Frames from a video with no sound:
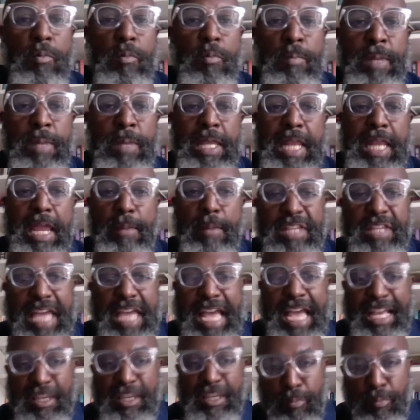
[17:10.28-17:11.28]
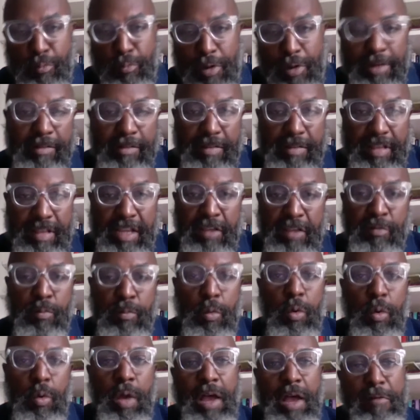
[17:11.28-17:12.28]
being able to express things
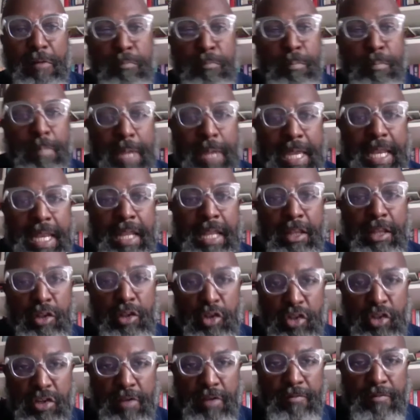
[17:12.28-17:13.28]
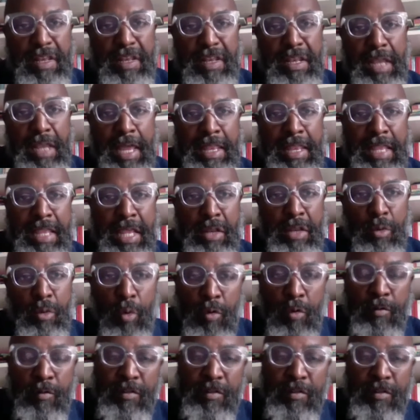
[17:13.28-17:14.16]
more have made a little shift. And then all of a